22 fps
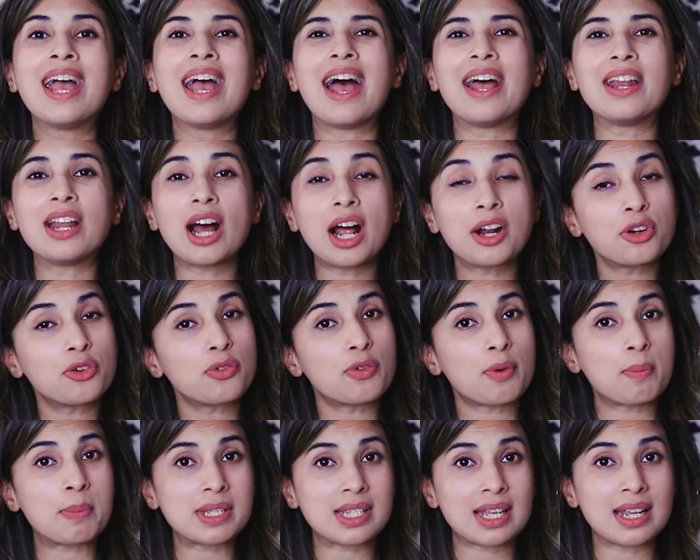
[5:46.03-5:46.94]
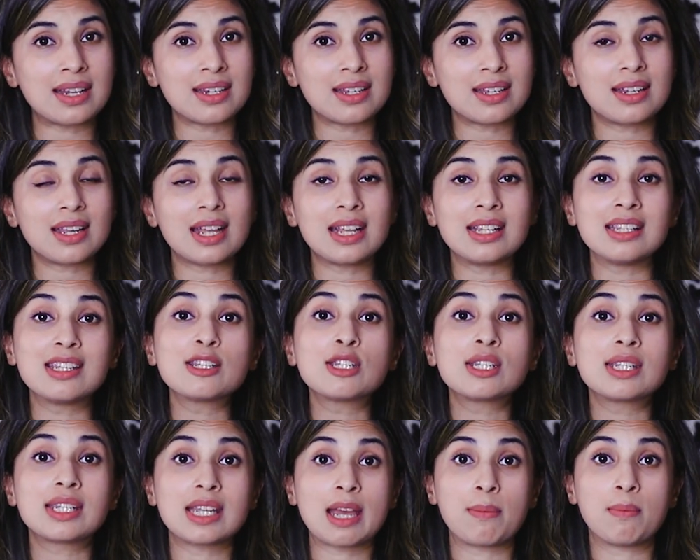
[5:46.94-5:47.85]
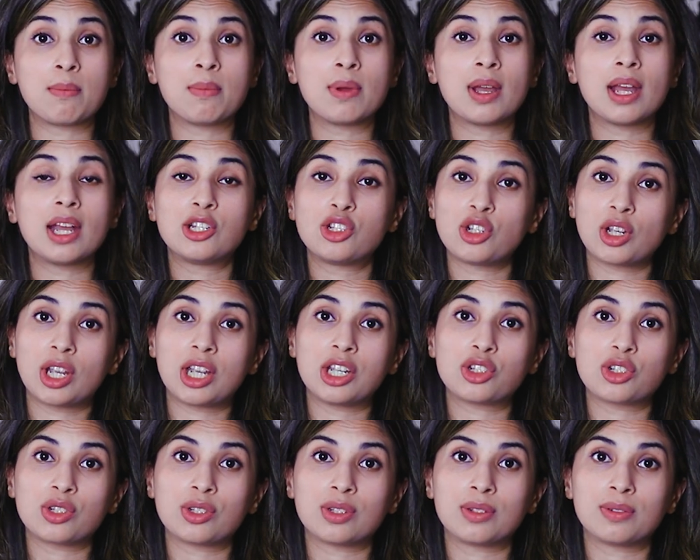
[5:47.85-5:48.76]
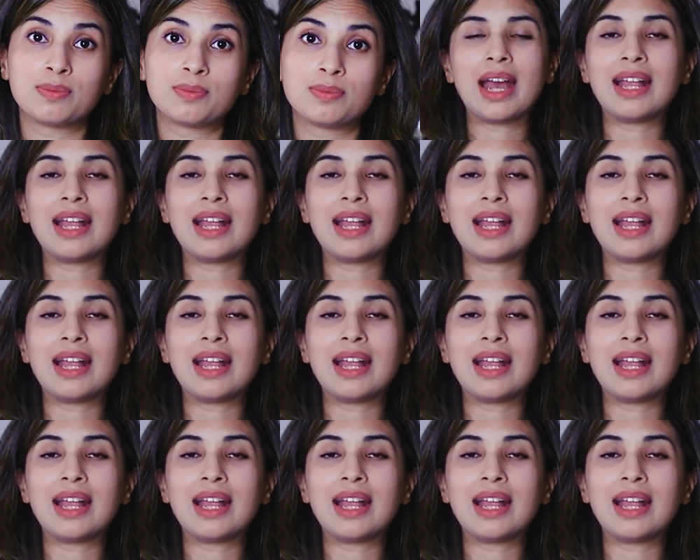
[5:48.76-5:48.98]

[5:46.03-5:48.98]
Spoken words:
and underrepresented in STEM education.